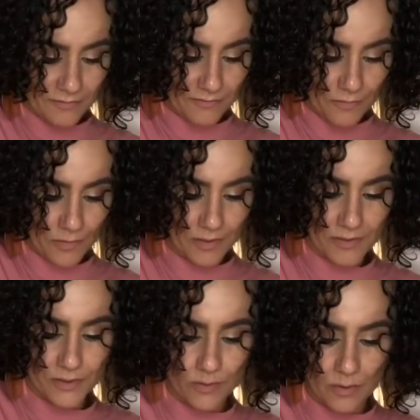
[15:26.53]
for
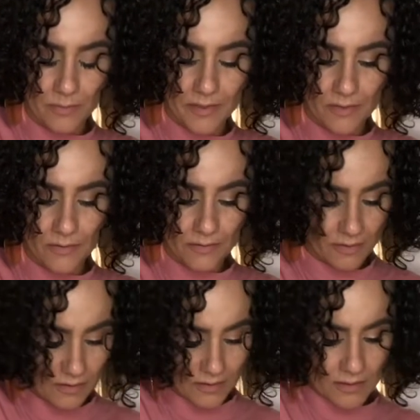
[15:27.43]
Scorpio,
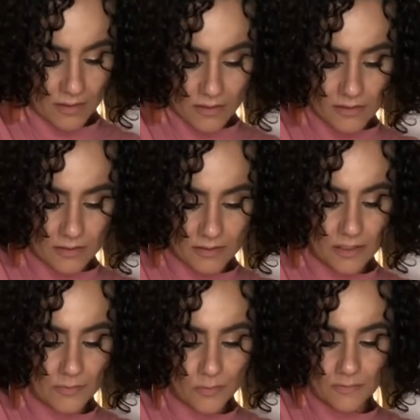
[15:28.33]

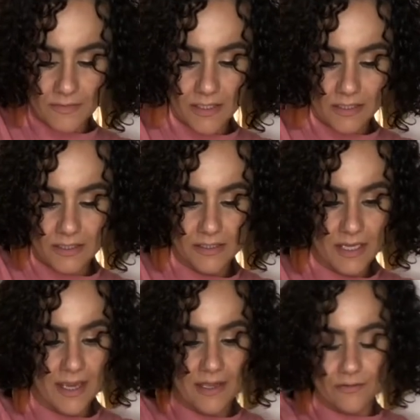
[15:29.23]
Sun, Moon, Venus,
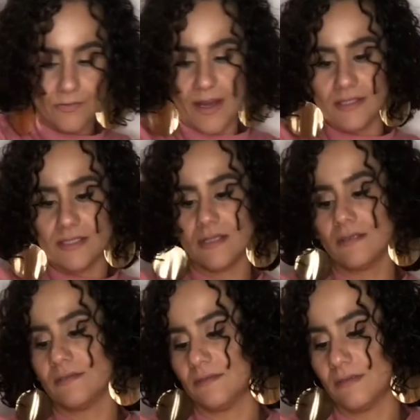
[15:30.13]
and rising?
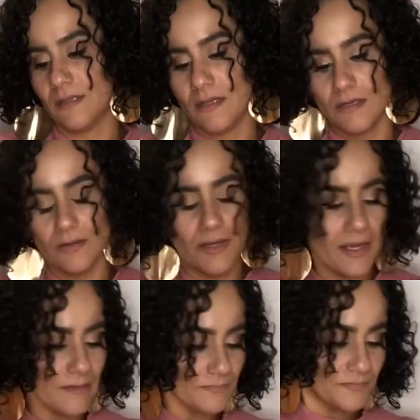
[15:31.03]

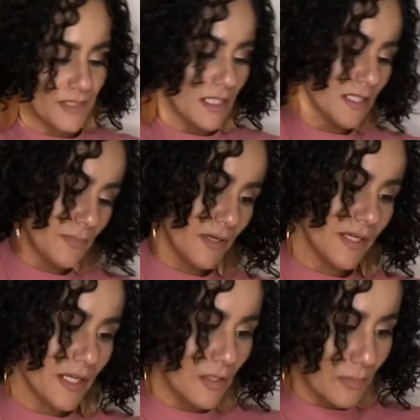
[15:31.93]
Okay. Spirit,
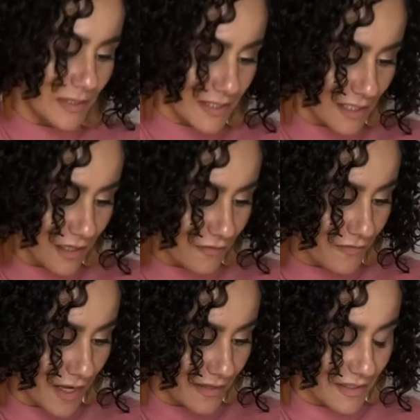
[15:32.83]
can you please
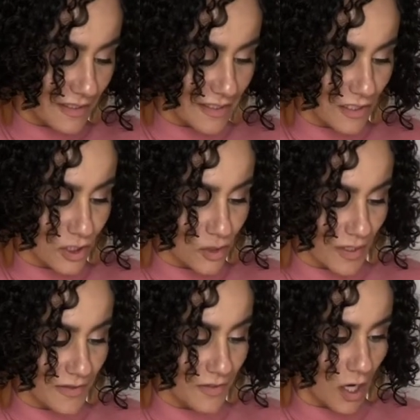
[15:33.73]
clarify this
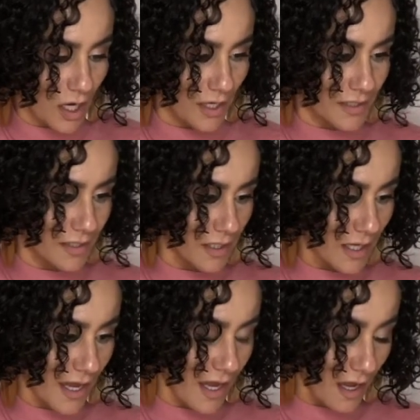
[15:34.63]
strength card
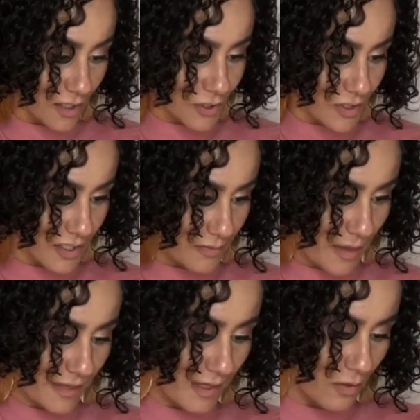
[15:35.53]
underneath
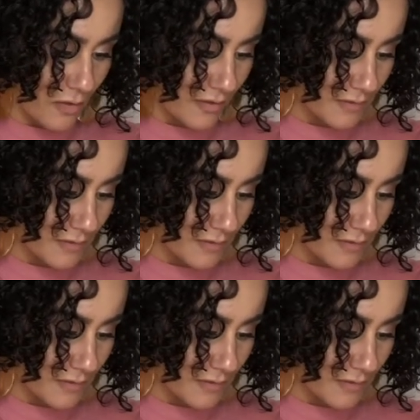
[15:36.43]
bad health?